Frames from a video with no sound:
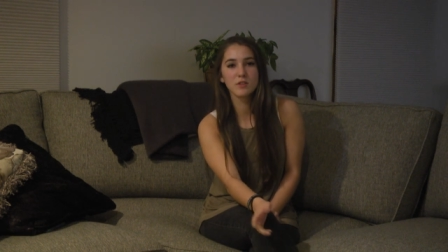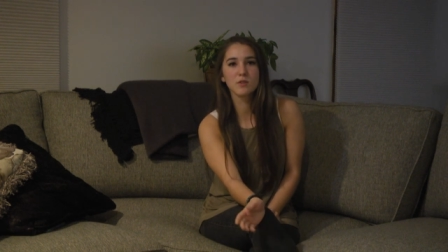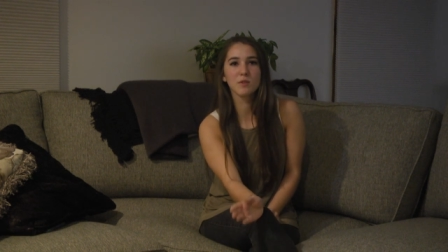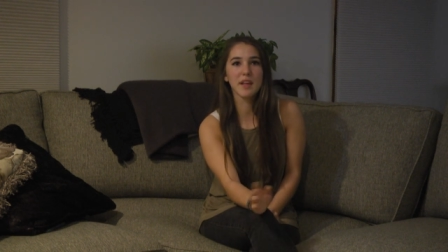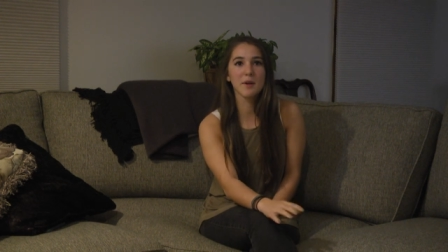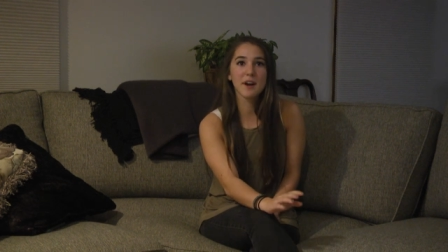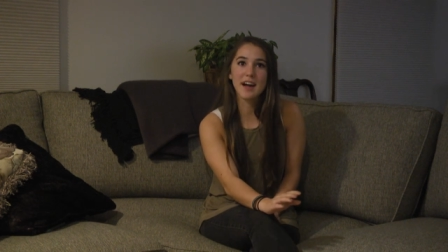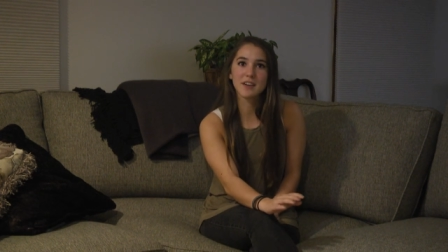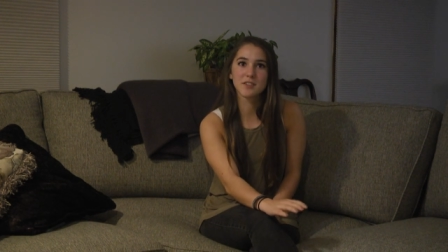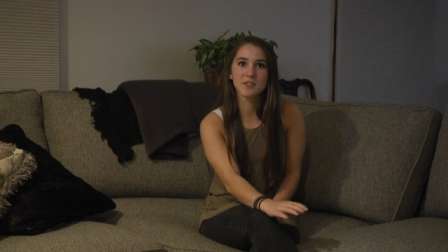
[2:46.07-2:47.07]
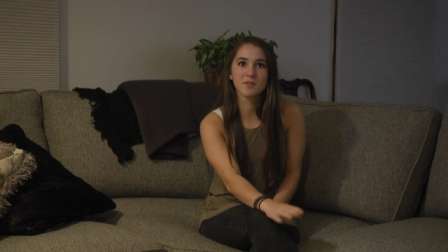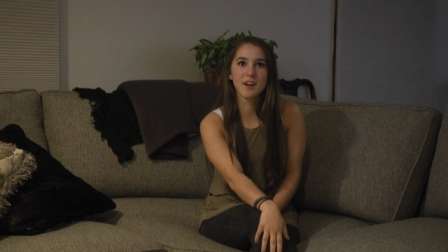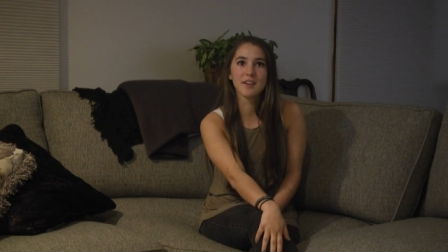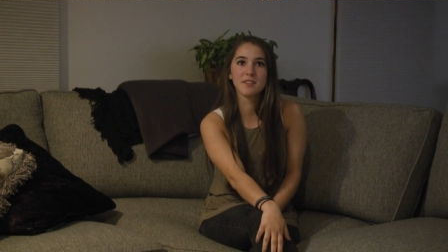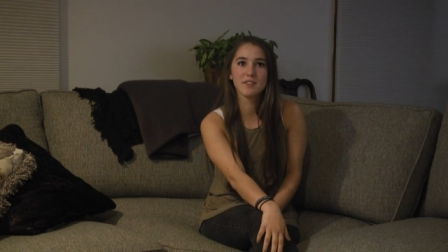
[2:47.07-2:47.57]
so they were actually
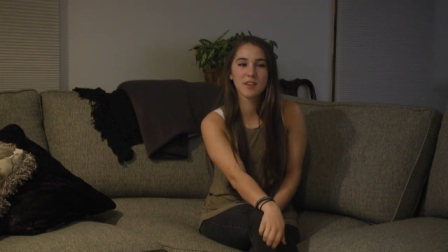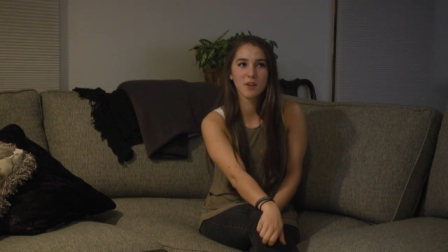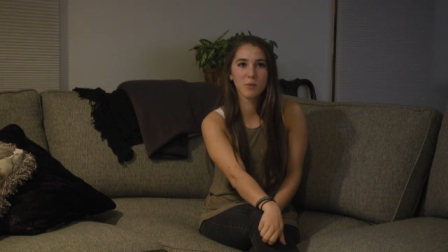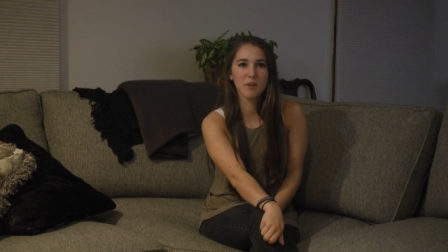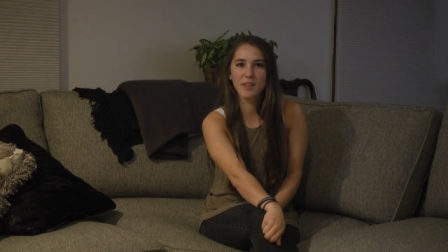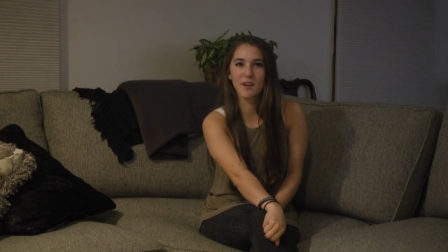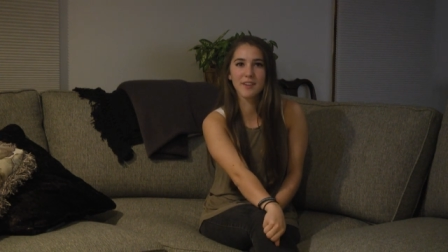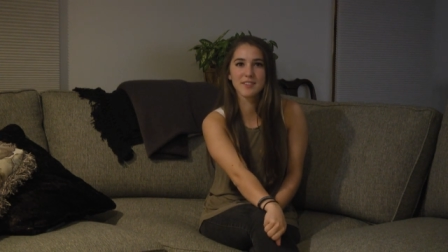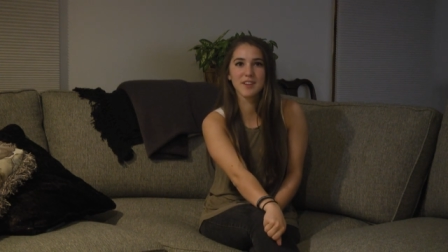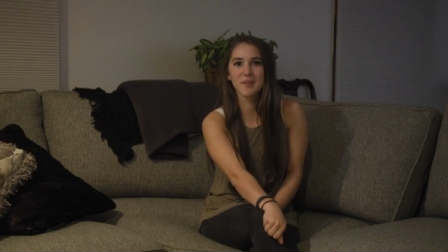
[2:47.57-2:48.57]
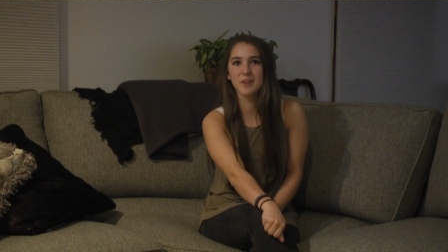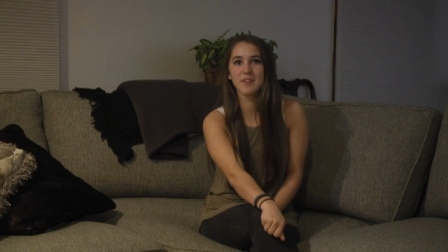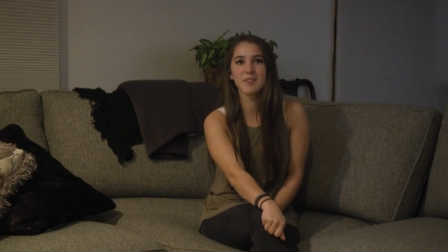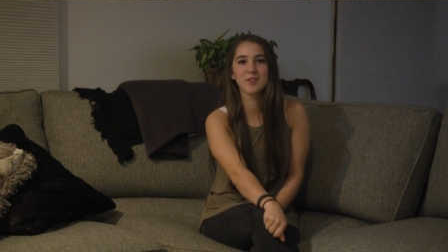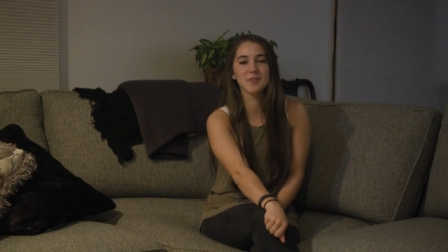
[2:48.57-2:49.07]
friends without us
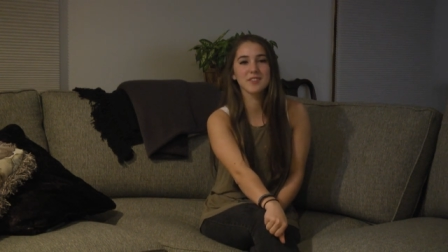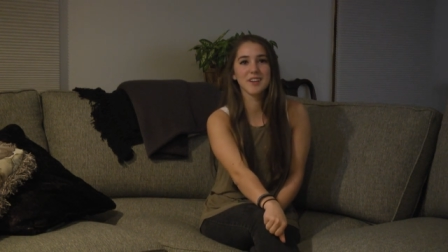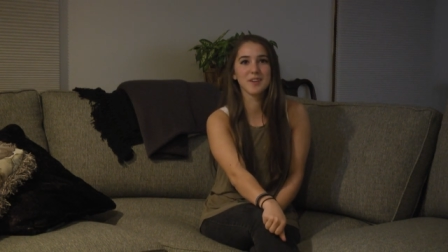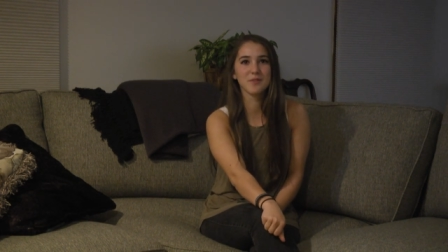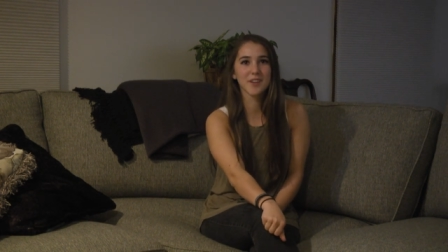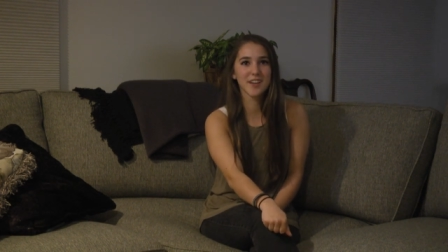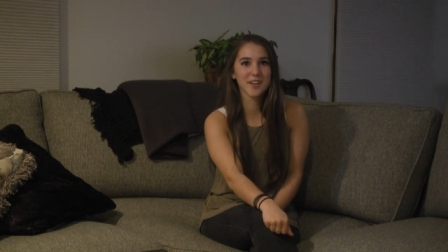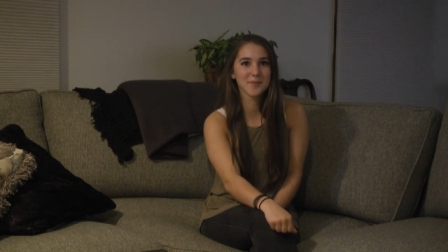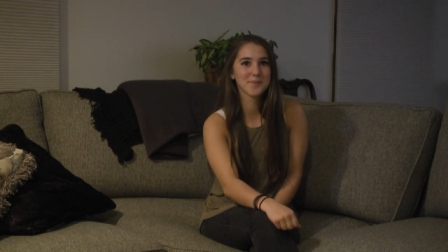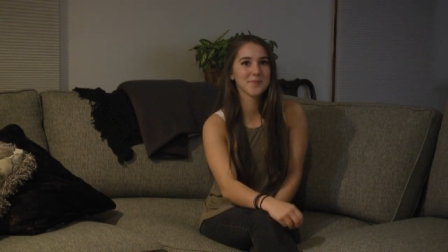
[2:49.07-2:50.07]
knowing, which is kind of funny.